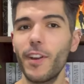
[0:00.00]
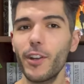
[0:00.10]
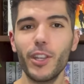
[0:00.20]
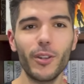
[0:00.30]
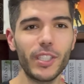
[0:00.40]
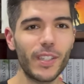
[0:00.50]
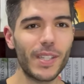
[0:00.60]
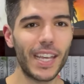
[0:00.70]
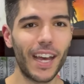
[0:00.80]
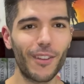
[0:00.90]
very curious
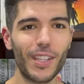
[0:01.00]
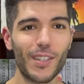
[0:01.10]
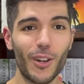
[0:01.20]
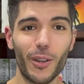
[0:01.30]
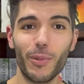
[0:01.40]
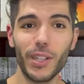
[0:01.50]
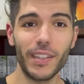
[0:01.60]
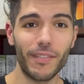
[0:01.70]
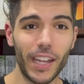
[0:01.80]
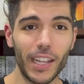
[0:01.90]
to see how this story will
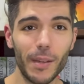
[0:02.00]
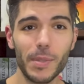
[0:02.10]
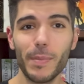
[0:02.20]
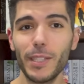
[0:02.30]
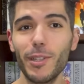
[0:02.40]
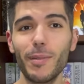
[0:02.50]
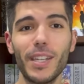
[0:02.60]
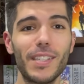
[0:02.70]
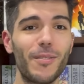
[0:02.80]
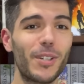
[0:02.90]
develop, especially
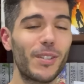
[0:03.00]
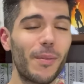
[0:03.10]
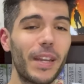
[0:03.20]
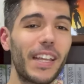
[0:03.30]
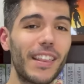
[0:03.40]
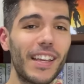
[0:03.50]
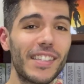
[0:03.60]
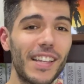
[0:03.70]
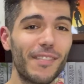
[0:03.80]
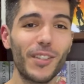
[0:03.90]
because there were so many
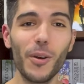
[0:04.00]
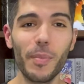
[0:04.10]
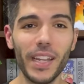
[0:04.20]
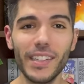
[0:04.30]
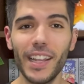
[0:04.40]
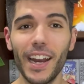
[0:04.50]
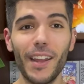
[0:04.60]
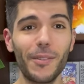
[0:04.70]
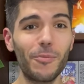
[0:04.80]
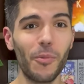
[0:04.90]
things left open that
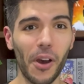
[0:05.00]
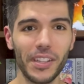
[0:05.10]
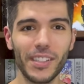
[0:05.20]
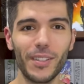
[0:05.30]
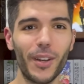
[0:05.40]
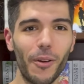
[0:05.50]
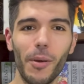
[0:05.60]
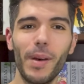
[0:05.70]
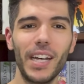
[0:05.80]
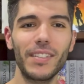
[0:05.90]
I want to
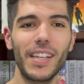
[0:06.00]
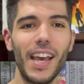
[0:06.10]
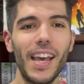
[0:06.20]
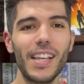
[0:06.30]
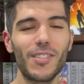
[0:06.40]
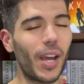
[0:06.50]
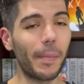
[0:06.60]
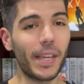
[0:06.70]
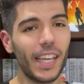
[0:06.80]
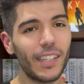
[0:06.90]
know about, so
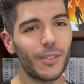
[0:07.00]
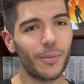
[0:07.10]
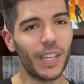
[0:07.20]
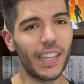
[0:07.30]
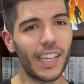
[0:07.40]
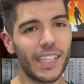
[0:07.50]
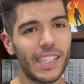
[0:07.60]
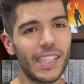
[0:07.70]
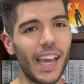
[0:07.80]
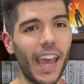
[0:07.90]
I'm keen to read
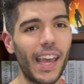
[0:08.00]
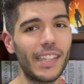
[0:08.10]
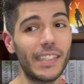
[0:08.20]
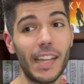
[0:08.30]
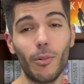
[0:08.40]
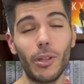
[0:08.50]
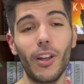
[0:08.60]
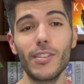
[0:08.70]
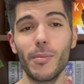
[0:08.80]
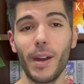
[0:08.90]
this, and that will
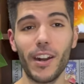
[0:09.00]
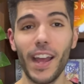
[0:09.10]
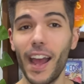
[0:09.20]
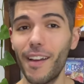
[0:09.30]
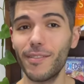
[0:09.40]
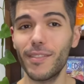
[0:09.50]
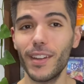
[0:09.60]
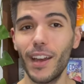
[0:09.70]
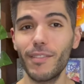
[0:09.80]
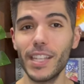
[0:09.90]
also mark half
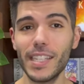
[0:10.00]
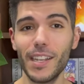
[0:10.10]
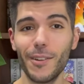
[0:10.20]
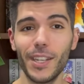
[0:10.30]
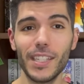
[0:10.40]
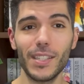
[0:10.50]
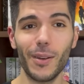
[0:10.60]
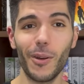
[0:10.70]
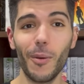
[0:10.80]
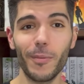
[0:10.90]
of the series,
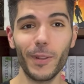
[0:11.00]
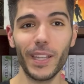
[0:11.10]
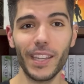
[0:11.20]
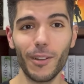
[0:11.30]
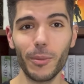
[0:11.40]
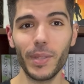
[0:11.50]
so hopefully there will